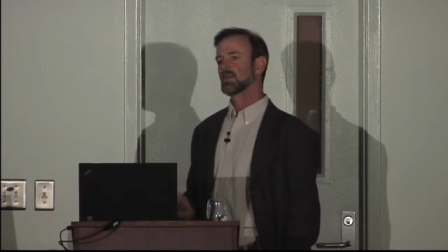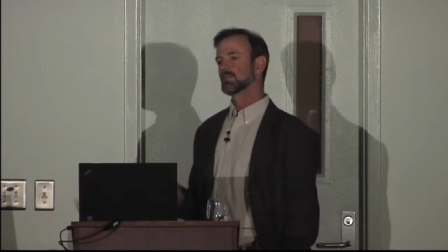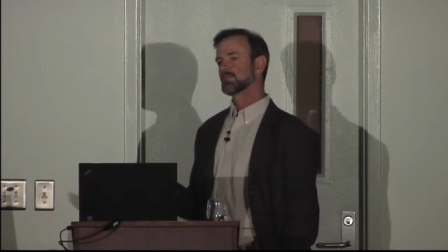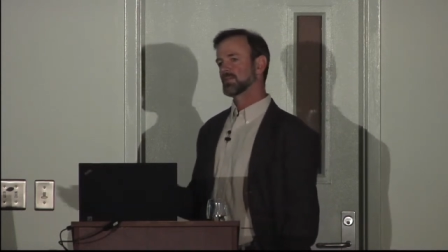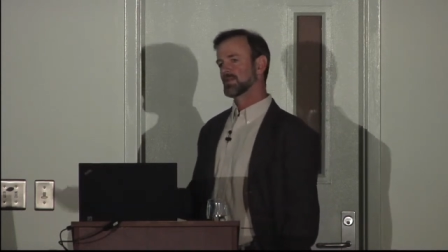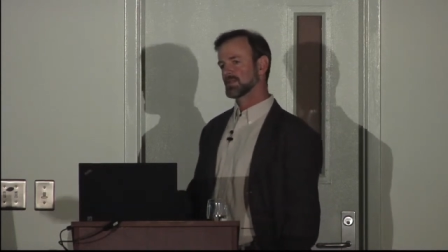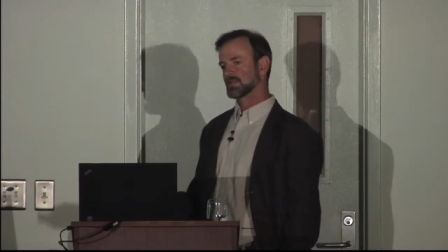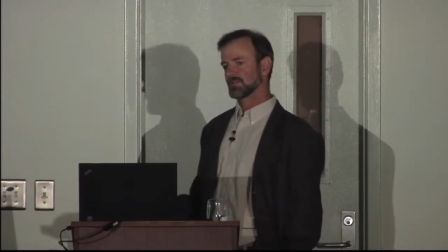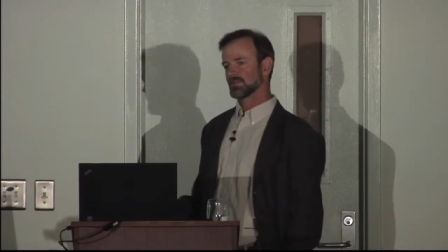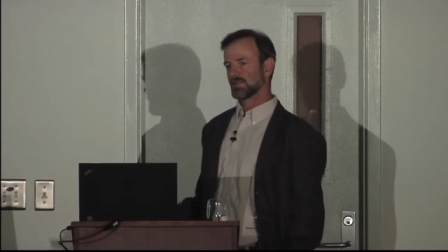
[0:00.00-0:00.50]

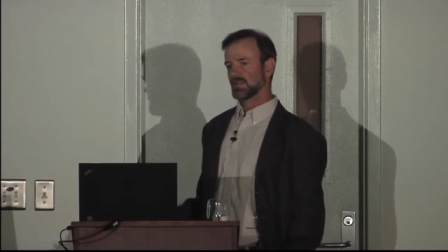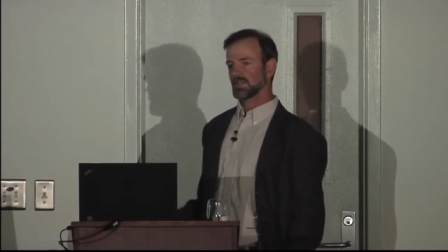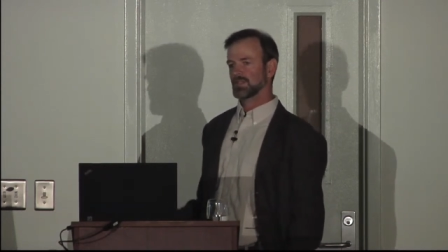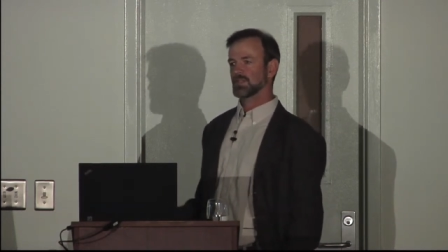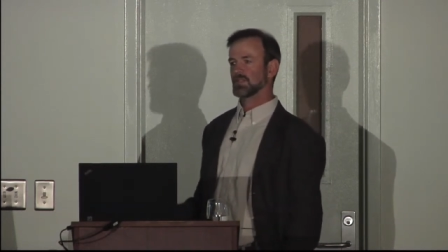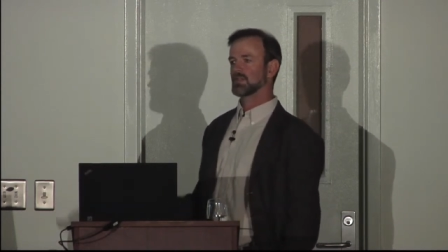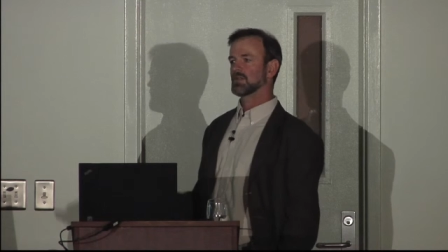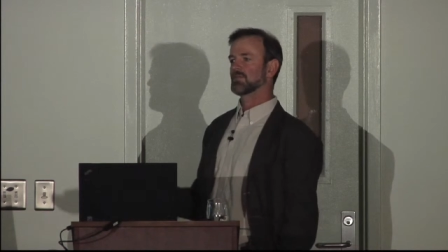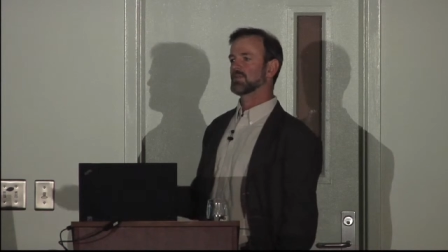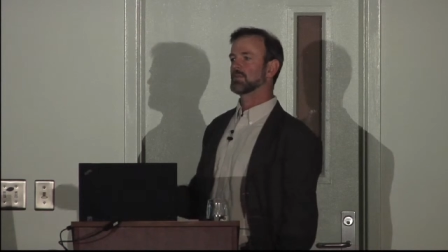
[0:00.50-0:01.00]

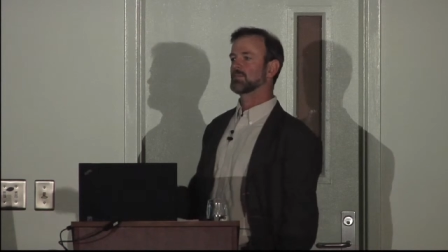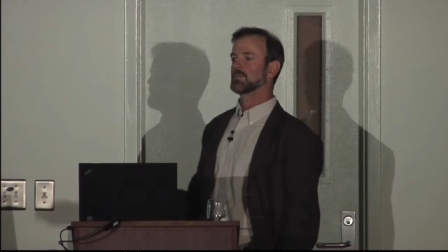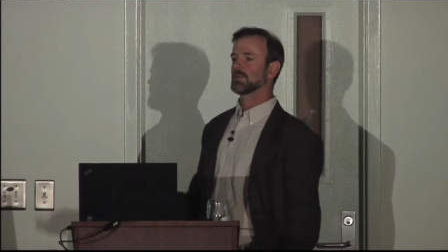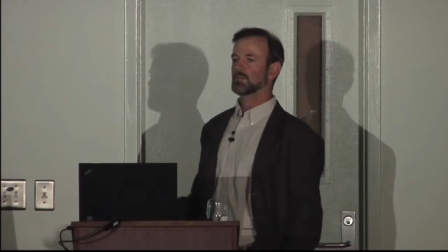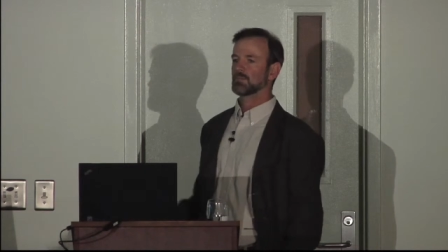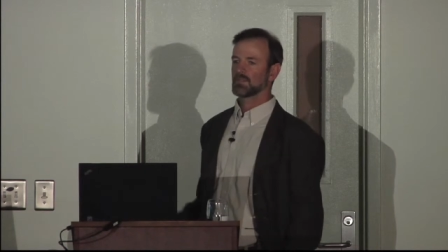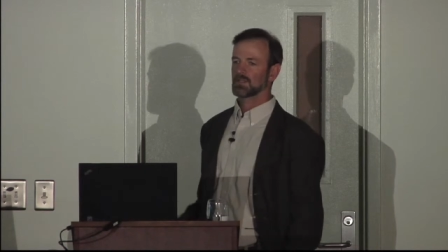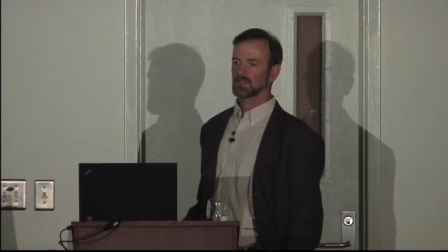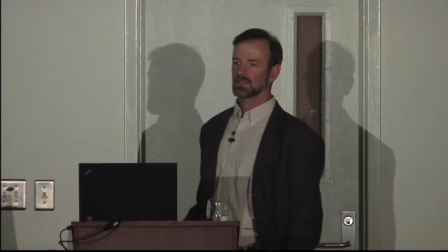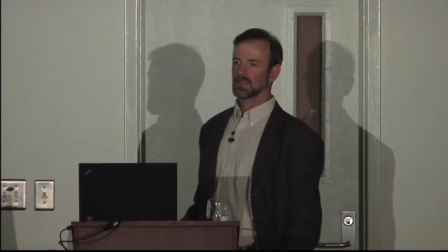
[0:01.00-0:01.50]
preservation of the
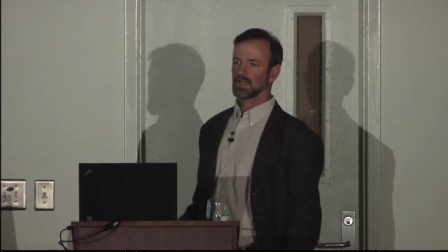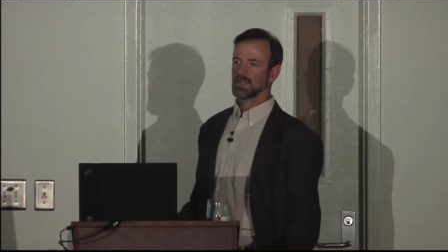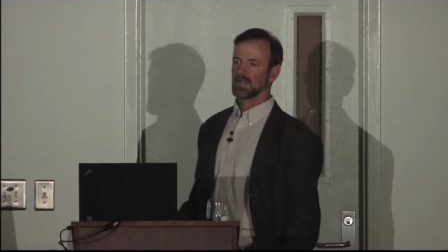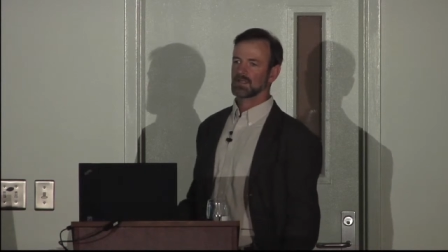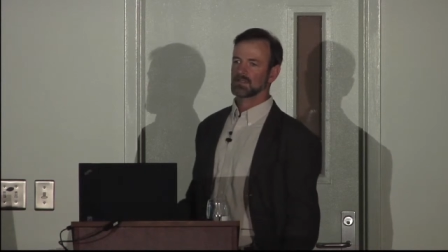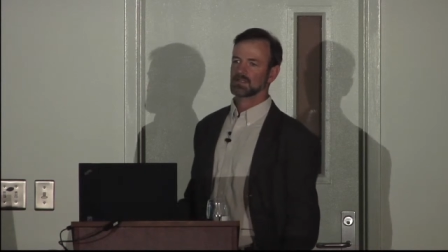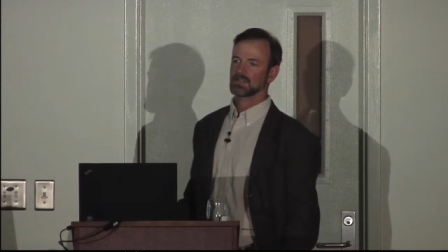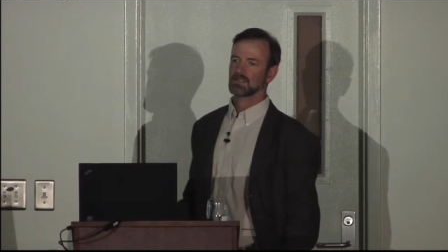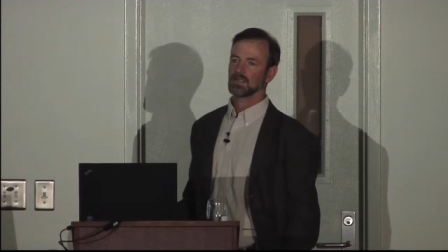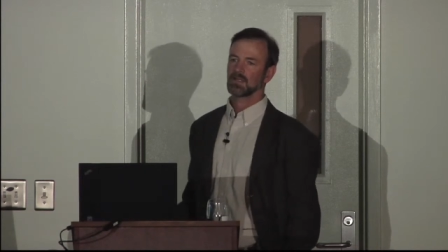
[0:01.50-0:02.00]
Pamir
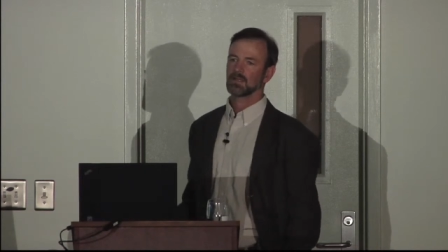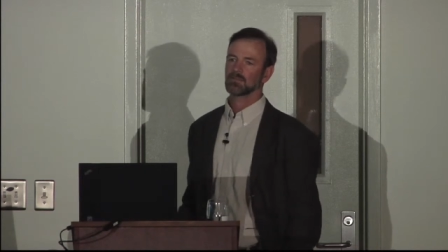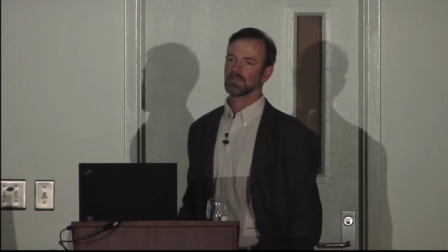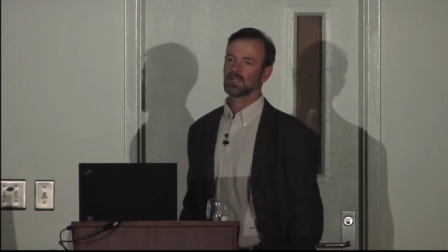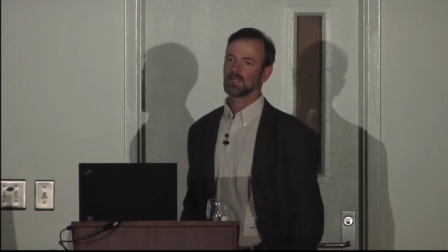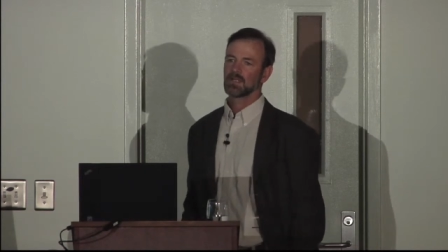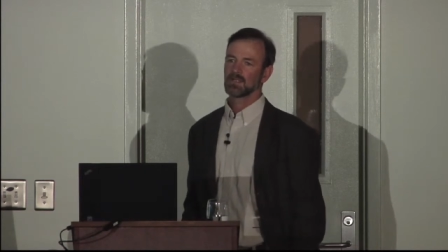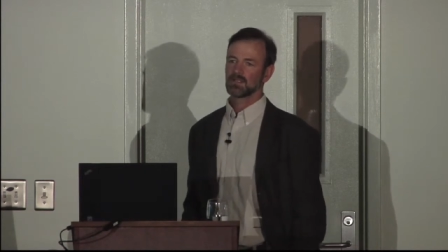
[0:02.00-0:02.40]
landscape.